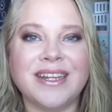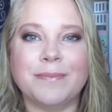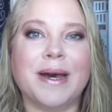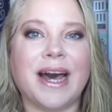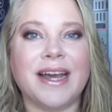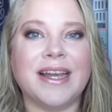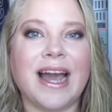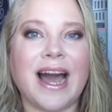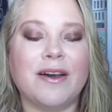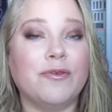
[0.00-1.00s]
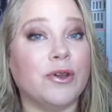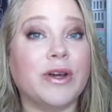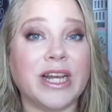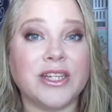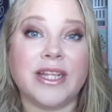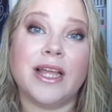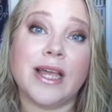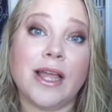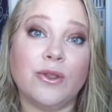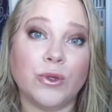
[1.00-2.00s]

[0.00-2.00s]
buy a full collection and do